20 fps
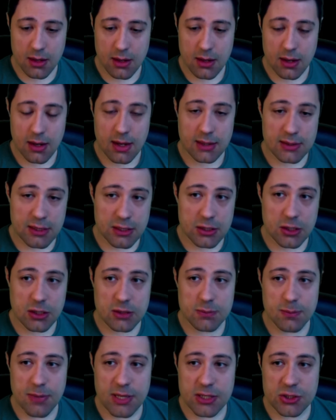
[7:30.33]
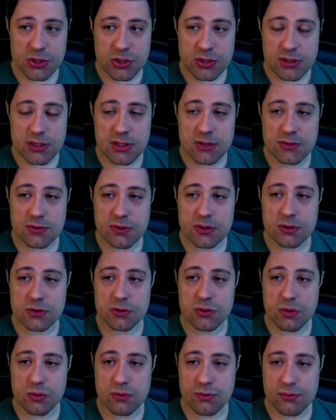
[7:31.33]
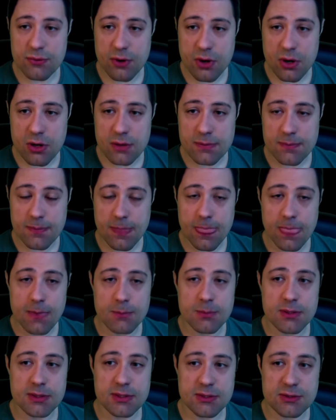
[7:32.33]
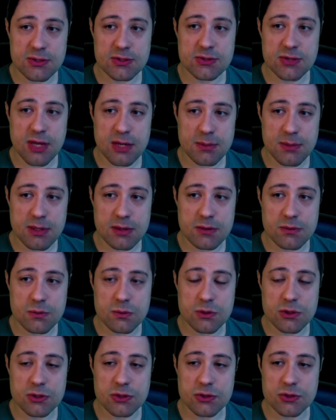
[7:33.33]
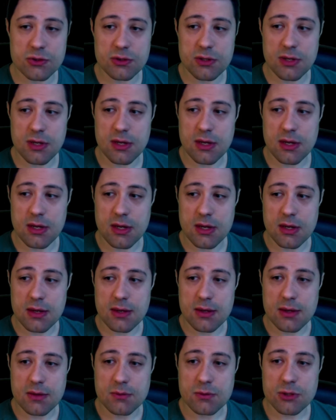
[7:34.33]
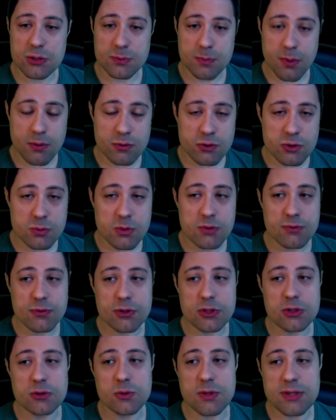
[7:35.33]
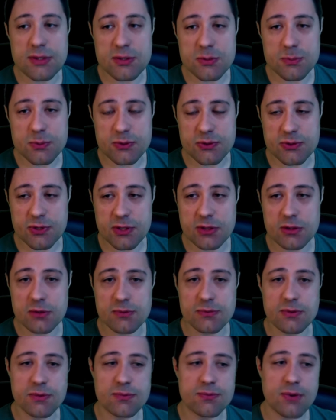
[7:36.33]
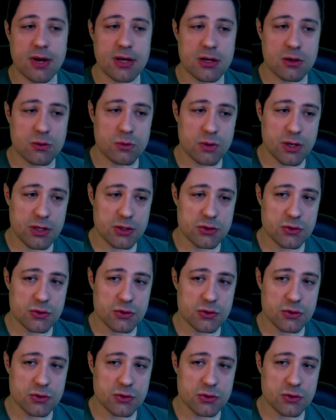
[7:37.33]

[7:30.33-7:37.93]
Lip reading: I did not mention this so far, but this assignment was responsible for 20% of the final grade.